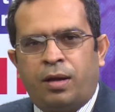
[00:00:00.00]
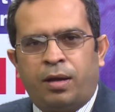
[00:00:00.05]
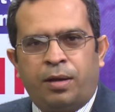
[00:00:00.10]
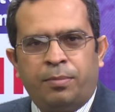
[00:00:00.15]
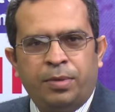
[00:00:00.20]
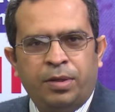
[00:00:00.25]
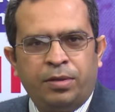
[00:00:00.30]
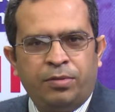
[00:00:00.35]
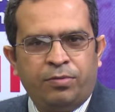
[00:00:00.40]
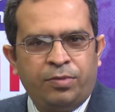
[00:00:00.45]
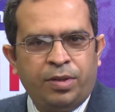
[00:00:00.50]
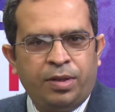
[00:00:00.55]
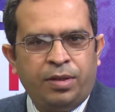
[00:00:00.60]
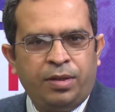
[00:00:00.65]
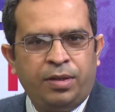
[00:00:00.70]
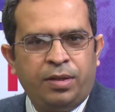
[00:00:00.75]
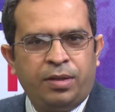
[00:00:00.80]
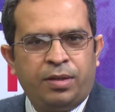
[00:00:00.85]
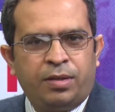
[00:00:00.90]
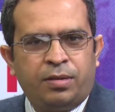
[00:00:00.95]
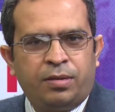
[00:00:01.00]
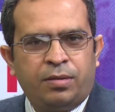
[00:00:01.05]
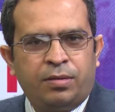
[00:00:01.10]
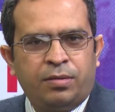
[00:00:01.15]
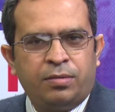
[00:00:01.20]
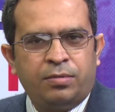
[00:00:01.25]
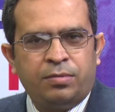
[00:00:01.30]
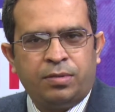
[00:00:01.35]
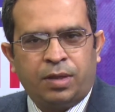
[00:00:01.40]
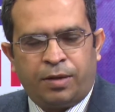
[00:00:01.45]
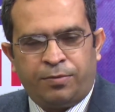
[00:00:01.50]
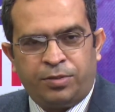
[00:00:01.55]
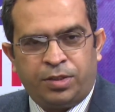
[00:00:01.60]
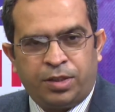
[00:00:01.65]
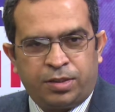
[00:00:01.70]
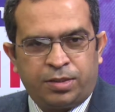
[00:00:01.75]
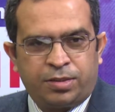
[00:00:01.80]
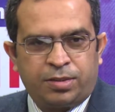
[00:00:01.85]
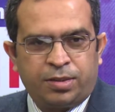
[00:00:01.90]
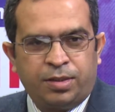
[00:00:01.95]
I mean, we have
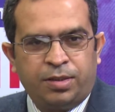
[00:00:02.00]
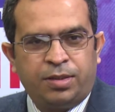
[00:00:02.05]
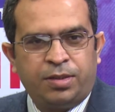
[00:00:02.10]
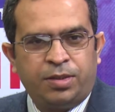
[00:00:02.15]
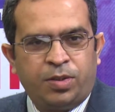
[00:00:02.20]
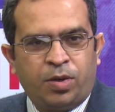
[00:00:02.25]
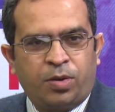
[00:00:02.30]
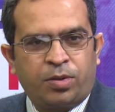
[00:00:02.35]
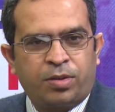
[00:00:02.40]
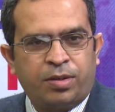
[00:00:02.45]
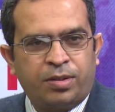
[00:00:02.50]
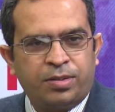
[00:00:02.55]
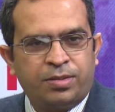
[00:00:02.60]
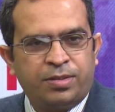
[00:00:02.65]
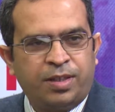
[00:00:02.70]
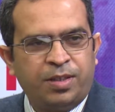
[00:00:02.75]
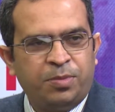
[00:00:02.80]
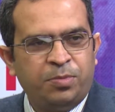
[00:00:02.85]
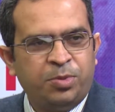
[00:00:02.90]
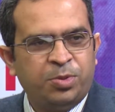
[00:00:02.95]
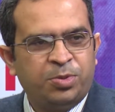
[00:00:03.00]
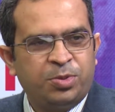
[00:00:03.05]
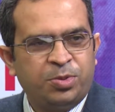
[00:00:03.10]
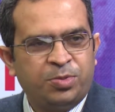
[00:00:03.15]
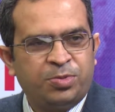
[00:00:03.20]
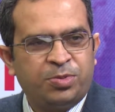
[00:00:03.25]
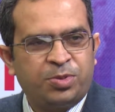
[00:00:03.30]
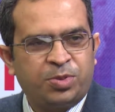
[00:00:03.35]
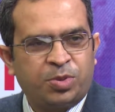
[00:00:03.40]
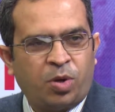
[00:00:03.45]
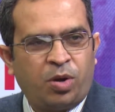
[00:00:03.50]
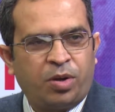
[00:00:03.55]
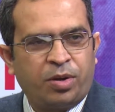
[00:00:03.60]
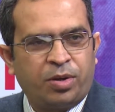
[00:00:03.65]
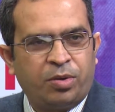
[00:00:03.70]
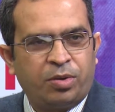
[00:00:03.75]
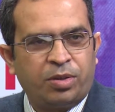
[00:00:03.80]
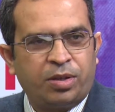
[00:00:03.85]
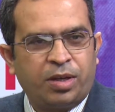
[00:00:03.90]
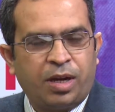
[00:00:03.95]
just heard Dr. Salim Yusuf
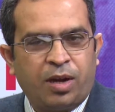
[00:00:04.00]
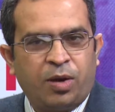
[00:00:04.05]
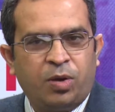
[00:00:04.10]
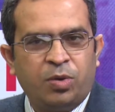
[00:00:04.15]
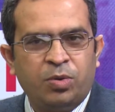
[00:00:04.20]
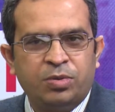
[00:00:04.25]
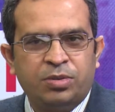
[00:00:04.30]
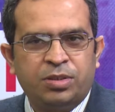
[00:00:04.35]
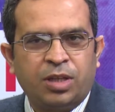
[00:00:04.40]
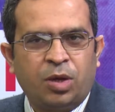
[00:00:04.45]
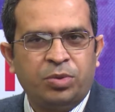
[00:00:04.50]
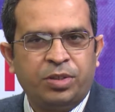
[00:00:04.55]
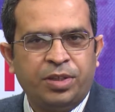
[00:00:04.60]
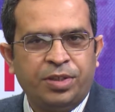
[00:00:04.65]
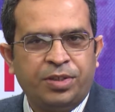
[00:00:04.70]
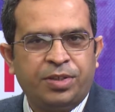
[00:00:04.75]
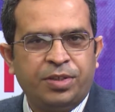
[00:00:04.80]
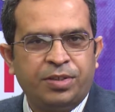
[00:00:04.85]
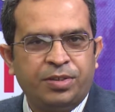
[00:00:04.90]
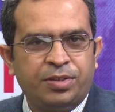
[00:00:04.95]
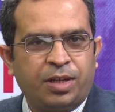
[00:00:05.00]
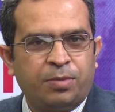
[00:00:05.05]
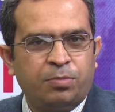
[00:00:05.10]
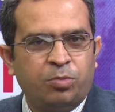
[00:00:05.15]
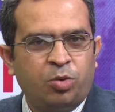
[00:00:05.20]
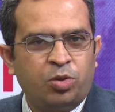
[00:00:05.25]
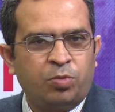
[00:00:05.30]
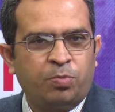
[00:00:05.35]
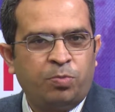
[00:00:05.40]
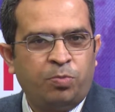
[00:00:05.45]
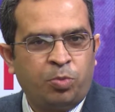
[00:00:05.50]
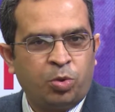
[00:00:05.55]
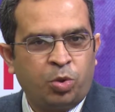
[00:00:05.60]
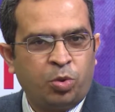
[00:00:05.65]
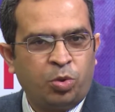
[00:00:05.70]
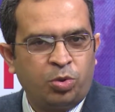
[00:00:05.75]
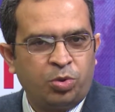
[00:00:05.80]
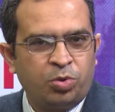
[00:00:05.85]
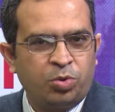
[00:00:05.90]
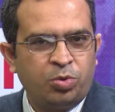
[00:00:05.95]
talk on how South mm-hmm. Asians are more
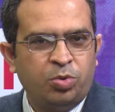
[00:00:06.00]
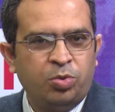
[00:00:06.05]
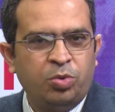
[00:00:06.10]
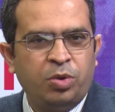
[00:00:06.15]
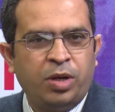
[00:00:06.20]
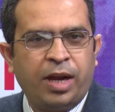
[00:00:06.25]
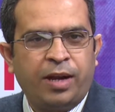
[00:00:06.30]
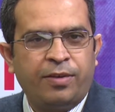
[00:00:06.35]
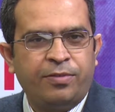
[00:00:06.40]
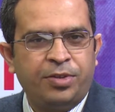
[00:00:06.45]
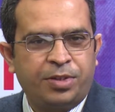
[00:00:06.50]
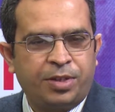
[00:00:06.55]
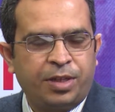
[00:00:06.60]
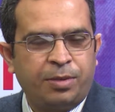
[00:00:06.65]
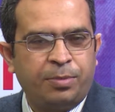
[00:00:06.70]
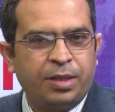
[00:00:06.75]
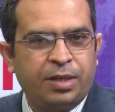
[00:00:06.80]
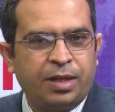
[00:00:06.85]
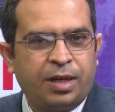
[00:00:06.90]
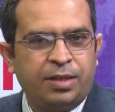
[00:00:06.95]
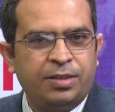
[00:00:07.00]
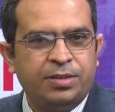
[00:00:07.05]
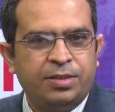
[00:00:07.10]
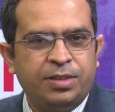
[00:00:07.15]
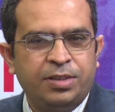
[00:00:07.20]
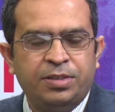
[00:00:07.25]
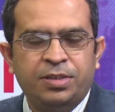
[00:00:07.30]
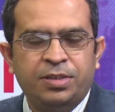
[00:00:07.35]
prone to have ischemic heart disease,